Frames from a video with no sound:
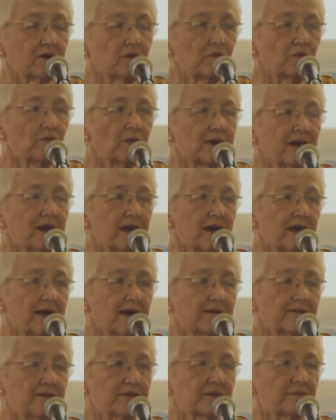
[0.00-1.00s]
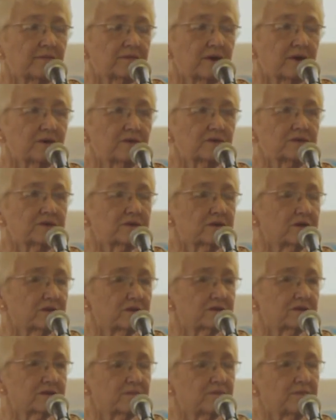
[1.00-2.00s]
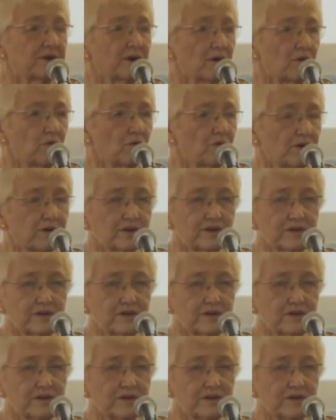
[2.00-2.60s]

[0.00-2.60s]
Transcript: We have the most support